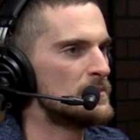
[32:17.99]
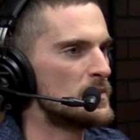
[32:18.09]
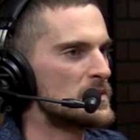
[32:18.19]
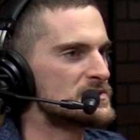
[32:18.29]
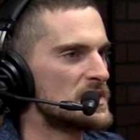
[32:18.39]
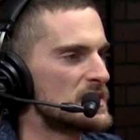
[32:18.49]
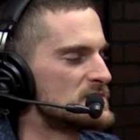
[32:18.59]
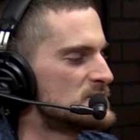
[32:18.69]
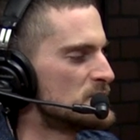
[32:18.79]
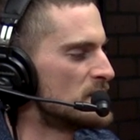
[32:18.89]
we were
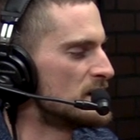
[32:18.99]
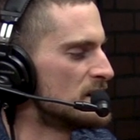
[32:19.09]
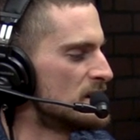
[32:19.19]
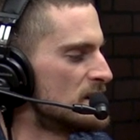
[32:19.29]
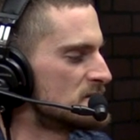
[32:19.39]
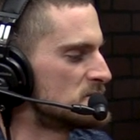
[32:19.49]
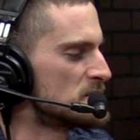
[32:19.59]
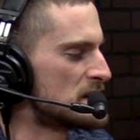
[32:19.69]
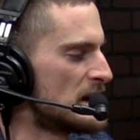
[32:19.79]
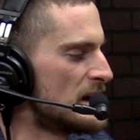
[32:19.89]
talking to a uh,
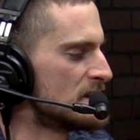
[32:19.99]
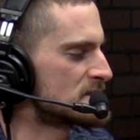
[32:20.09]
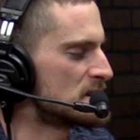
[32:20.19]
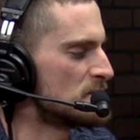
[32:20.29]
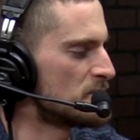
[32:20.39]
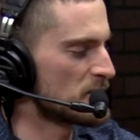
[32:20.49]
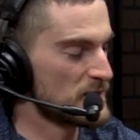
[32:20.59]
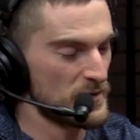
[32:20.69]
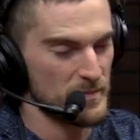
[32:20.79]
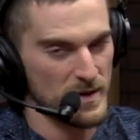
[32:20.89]
to a guy. It's going to be
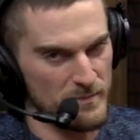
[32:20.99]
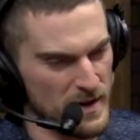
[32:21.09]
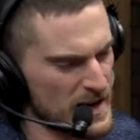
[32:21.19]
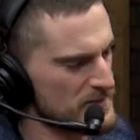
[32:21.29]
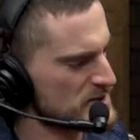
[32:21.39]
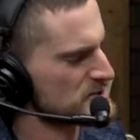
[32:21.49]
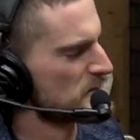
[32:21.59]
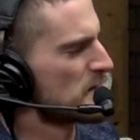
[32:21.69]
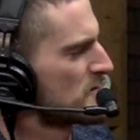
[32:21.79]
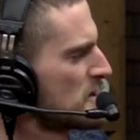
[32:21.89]
part of a, a pod venture
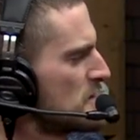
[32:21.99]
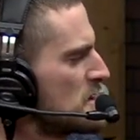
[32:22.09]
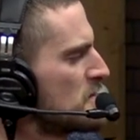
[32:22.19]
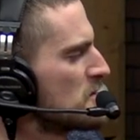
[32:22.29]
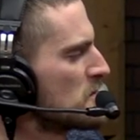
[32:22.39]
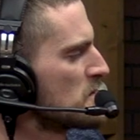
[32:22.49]
that we have coming up here.